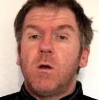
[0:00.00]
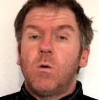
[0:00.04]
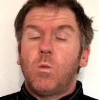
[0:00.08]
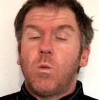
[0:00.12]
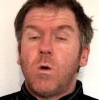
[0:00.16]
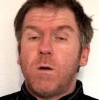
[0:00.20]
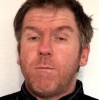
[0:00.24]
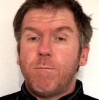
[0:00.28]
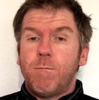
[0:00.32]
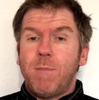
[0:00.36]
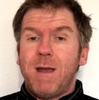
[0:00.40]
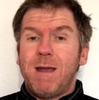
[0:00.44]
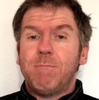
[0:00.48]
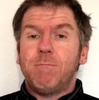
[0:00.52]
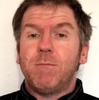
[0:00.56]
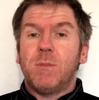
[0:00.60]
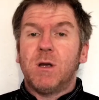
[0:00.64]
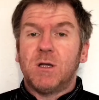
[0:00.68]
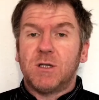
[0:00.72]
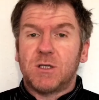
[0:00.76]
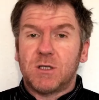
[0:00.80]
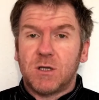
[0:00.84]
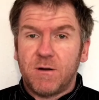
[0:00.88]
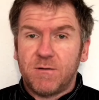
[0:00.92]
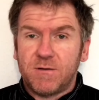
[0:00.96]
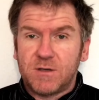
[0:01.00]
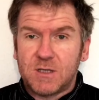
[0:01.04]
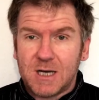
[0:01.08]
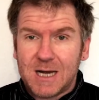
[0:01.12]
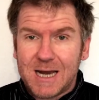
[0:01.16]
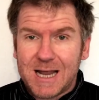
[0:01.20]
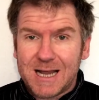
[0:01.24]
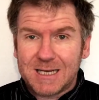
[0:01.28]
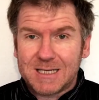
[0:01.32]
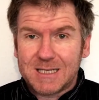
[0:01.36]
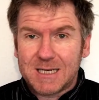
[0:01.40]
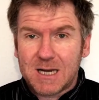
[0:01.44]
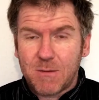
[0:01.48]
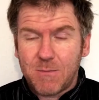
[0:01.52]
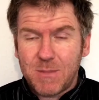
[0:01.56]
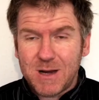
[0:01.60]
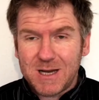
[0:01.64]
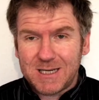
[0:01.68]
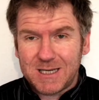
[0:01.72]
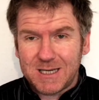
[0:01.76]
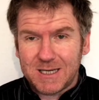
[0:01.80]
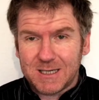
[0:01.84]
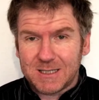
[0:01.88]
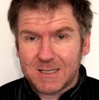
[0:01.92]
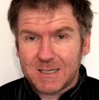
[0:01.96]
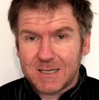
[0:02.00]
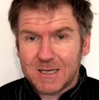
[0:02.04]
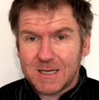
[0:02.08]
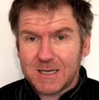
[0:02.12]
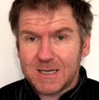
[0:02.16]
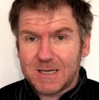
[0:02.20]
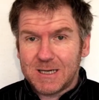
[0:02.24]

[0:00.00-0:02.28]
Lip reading: were members of select committees.